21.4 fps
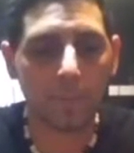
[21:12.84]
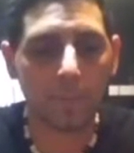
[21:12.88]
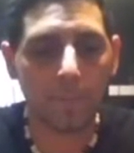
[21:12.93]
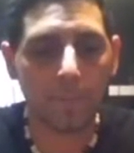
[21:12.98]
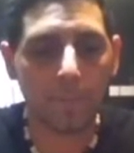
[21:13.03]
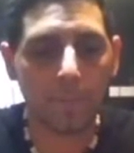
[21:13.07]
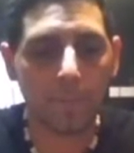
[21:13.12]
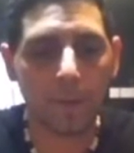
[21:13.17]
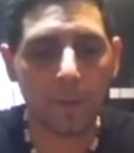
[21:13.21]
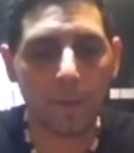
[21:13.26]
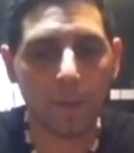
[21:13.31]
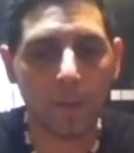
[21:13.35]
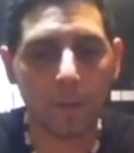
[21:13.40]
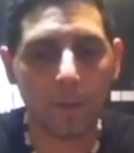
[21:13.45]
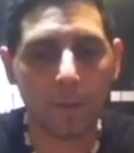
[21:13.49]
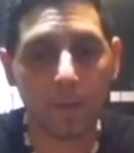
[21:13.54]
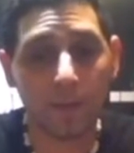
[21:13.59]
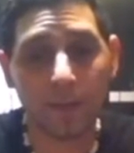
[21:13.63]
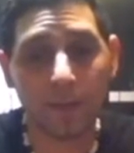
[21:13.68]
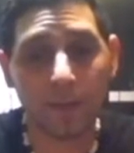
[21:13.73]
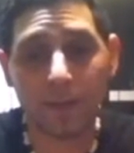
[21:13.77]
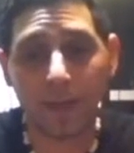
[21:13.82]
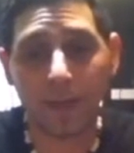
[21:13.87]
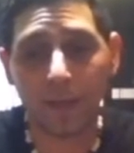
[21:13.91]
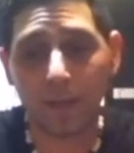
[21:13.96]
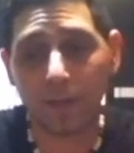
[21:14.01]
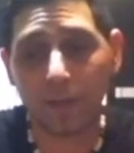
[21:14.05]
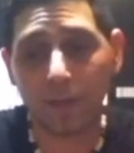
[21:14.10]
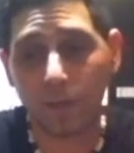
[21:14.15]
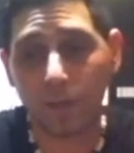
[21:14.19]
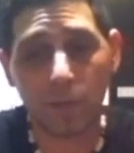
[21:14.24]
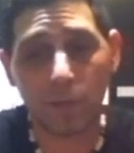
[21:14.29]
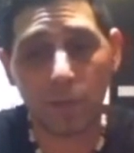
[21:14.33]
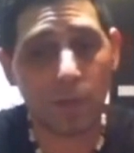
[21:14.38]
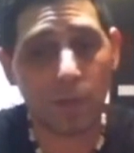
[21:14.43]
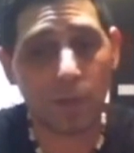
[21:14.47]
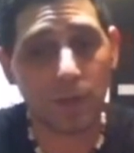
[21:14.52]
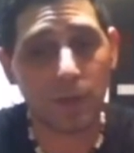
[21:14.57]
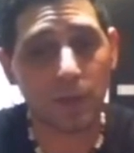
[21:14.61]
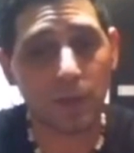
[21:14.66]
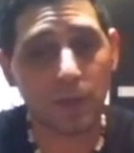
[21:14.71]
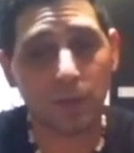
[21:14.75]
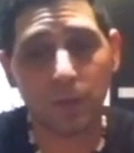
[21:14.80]
In this case, when you touch
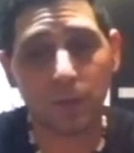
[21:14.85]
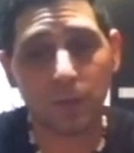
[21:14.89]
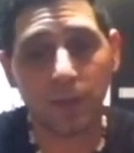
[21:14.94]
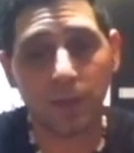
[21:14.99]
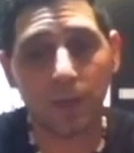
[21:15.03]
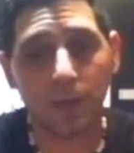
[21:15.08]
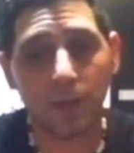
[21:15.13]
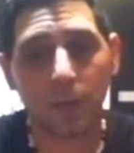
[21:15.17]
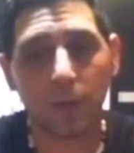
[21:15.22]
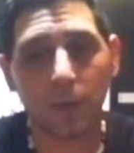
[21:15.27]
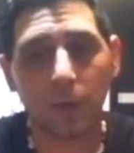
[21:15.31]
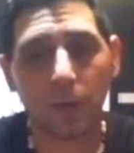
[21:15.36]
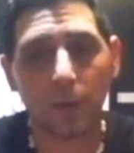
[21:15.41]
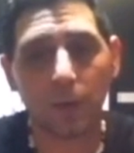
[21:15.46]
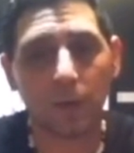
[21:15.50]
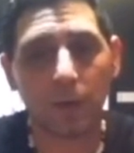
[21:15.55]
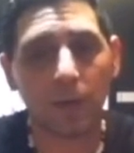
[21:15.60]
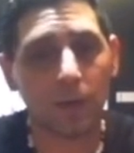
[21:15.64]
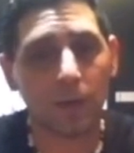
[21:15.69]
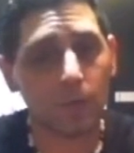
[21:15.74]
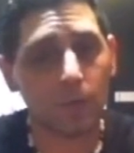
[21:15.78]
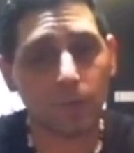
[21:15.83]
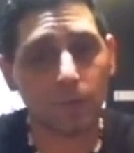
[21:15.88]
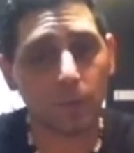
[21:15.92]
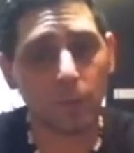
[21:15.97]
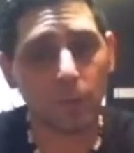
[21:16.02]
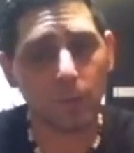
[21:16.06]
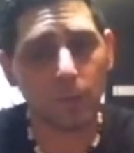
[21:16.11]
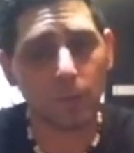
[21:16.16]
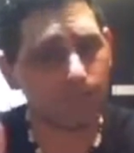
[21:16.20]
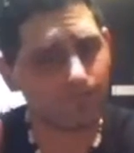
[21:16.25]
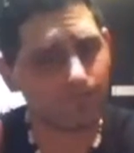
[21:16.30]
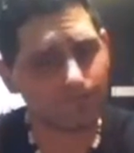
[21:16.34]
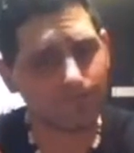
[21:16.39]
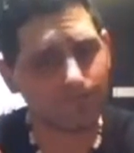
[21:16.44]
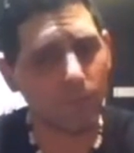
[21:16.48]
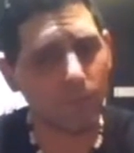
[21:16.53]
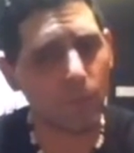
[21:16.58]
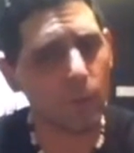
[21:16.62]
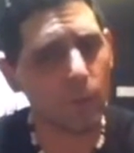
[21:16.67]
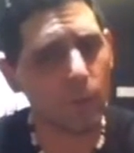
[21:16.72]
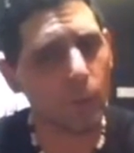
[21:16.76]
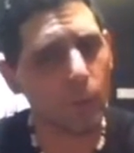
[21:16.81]
it, nano coating, they're
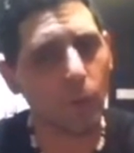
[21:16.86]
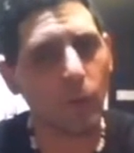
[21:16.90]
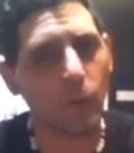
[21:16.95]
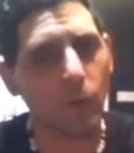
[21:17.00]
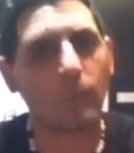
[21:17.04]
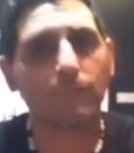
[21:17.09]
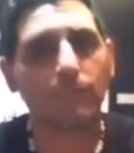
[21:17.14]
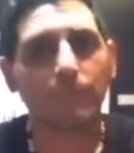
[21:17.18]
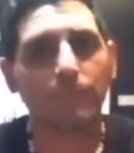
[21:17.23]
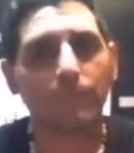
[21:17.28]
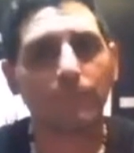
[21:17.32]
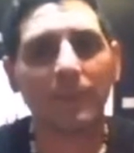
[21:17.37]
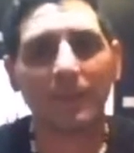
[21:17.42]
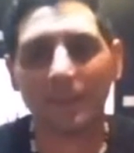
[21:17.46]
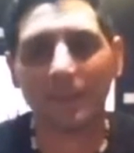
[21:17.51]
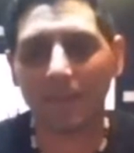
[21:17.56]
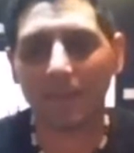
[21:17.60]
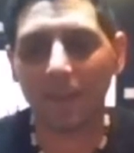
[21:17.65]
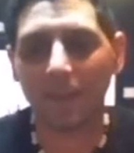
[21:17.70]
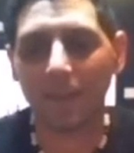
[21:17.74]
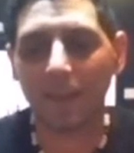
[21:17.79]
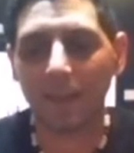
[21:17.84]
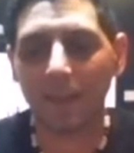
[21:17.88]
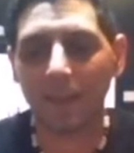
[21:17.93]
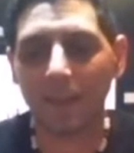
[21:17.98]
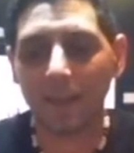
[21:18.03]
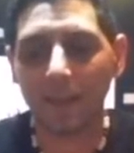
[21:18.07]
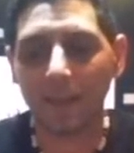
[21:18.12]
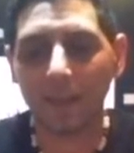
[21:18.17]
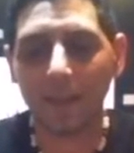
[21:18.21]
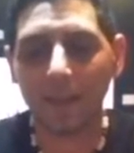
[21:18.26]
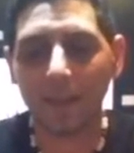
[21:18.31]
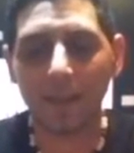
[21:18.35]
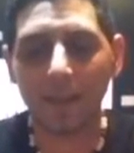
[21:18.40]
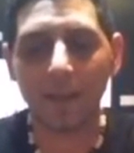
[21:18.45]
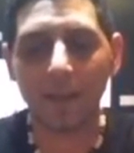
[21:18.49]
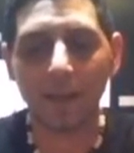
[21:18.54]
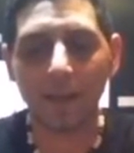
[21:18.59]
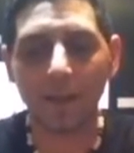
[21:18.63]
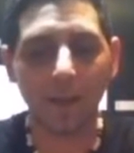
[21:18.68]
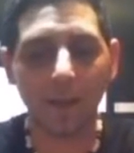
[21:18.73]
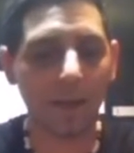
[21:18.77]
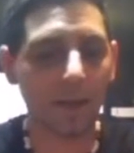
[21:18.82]
the one. And
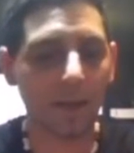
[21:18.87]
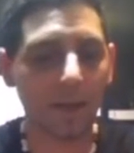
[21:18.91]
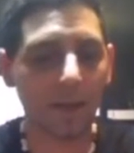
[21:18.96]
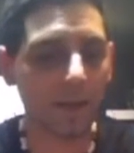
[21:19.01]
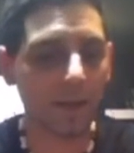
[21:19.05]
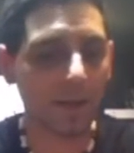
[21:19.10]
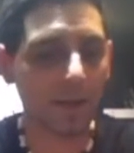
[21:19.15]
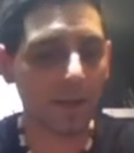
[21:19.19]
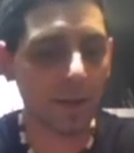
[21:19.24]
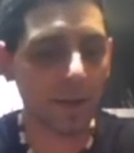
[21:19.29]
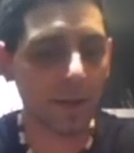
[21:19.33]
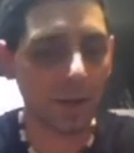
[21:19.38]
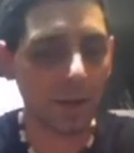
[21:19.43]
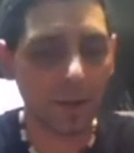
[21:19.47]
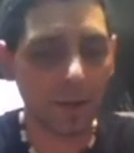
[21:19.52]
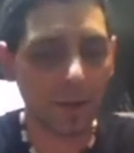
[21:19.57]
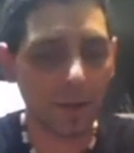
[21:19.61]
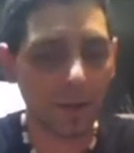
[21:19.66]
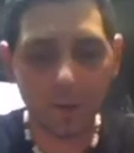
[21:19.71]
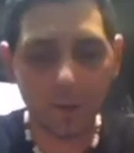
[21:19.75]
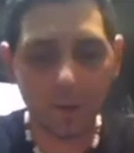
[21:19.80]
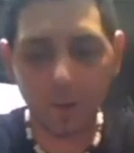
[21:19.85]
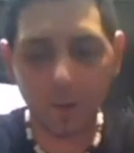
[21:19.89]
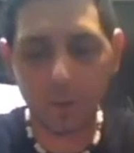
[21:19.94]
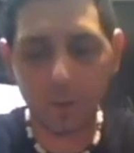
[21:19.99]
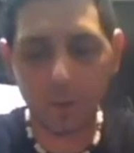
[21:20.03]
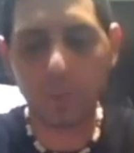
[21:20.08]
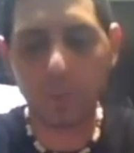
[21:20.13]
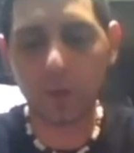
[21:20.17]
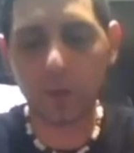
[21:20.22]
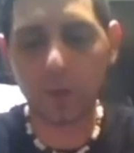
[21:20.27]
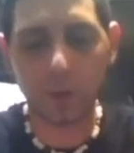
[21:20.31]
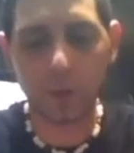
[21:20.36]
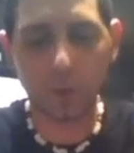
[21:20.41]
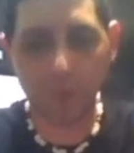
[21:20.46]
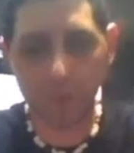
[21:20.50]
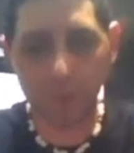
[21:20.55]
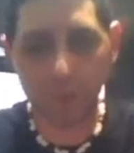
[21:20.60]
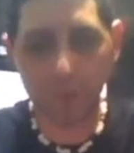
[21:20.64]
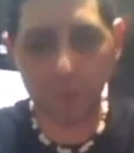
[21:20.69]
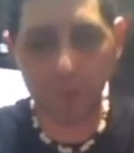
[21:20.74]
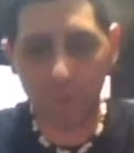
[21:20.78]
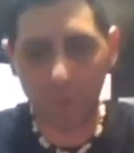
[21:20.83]
you have been chosen
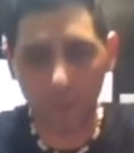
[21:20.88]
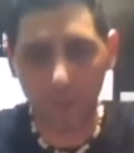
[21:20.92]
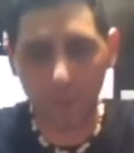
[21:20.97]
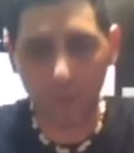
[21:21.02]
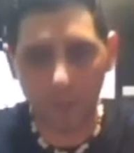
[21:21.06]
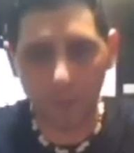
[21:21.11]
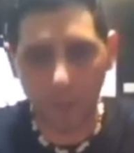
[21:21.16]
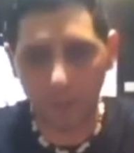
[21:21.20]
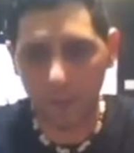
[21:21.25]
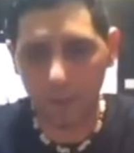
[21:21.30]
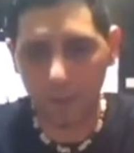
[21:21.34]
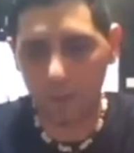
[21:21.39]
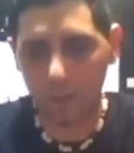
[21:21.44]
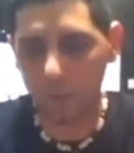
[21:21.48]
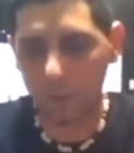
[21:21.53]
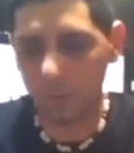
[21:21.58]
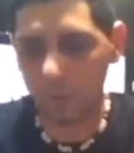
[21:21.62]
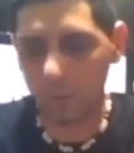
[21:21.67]
by the light to